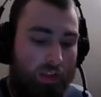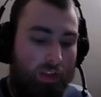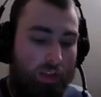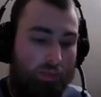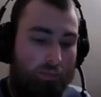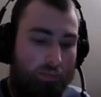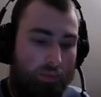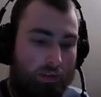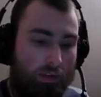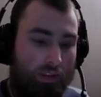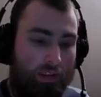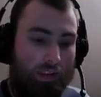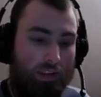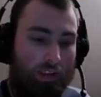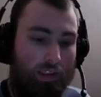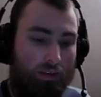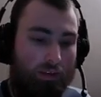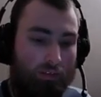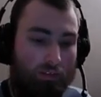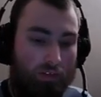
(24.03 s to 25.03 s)
Monday
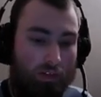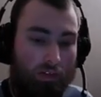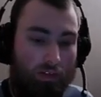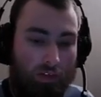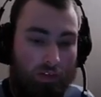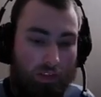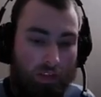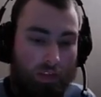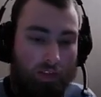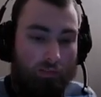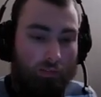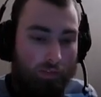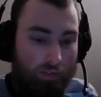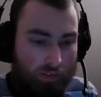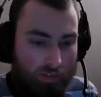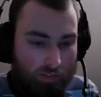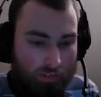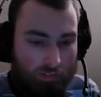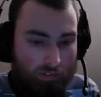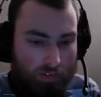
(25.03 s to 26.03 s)
Night Raw, Brother
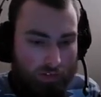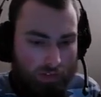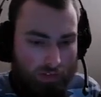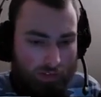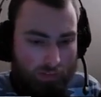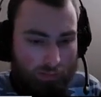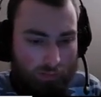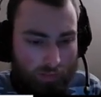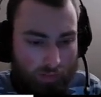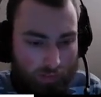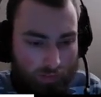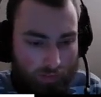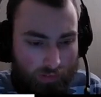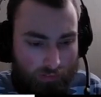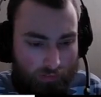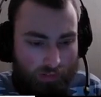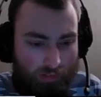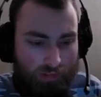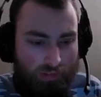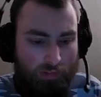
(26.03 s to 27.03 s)
versus Brother at
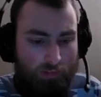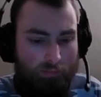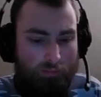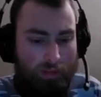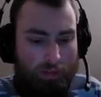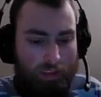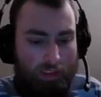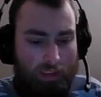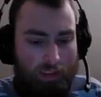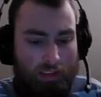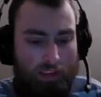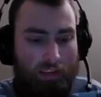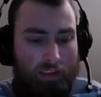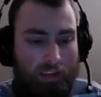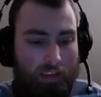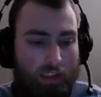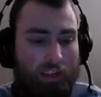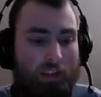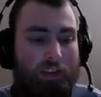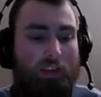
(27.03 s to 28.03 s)
WrestleMania,
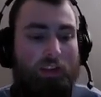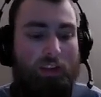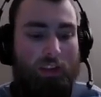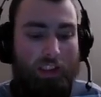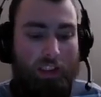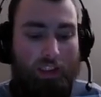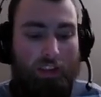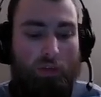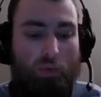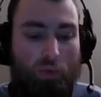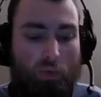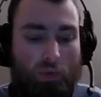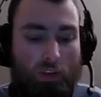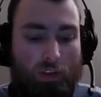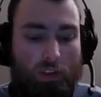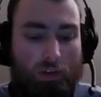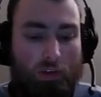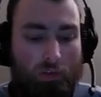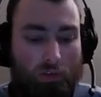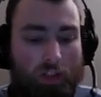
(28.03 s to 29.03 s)
Jey
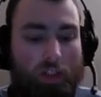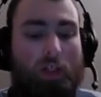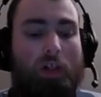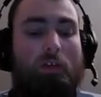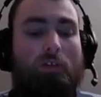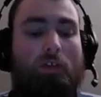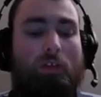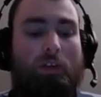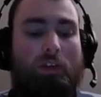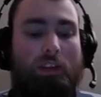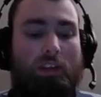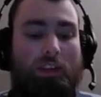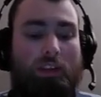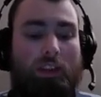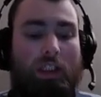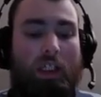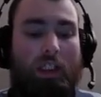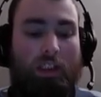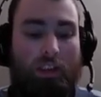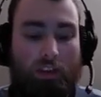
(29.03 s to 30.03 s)
Uso versus
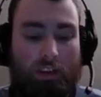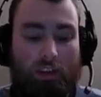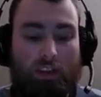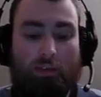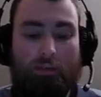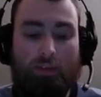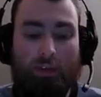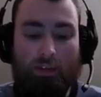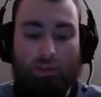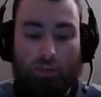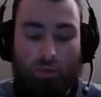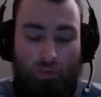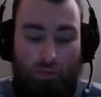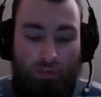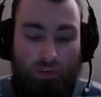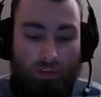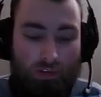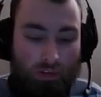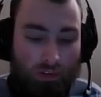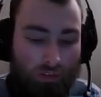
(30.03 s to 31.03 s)
Jimmy
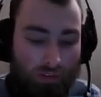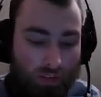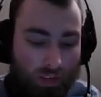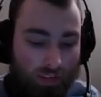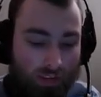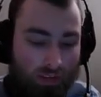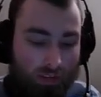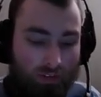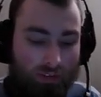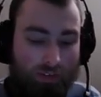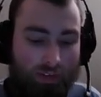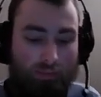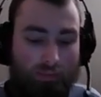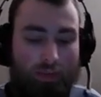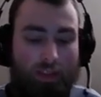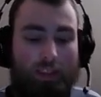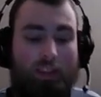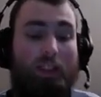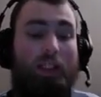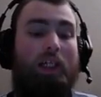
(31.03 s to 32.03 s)
Uso. So this
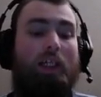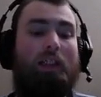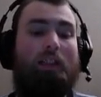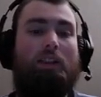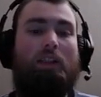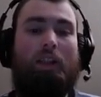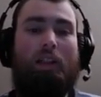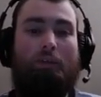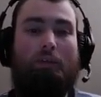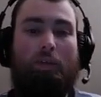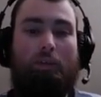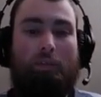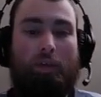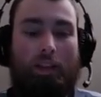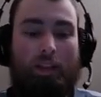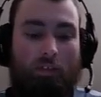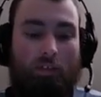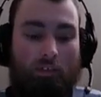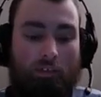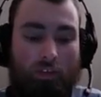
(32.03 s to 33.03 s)
match has not been made
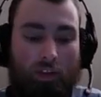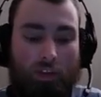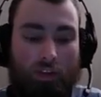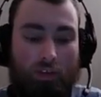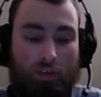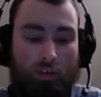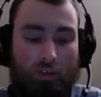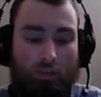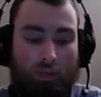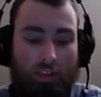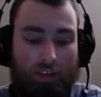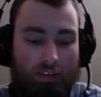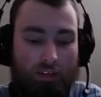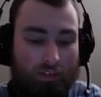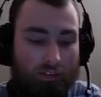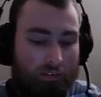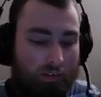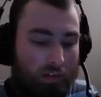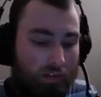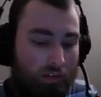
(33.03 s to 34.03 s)
official, but I think
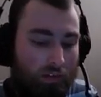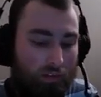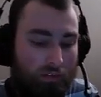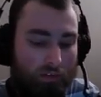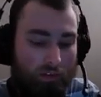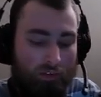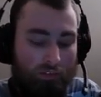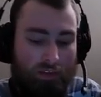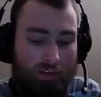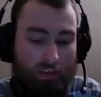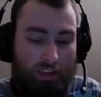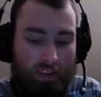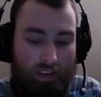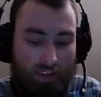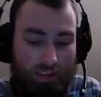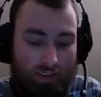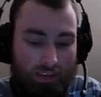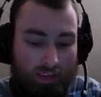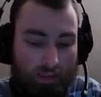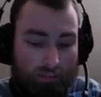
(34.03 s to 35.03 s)
we can all agree that it is
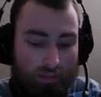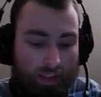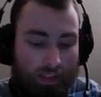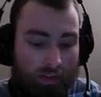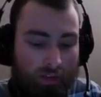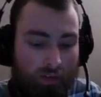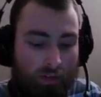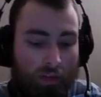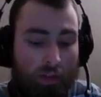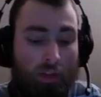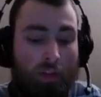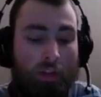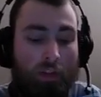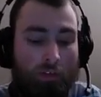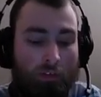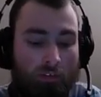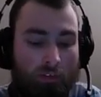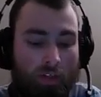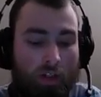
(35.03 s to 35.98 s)
a matter of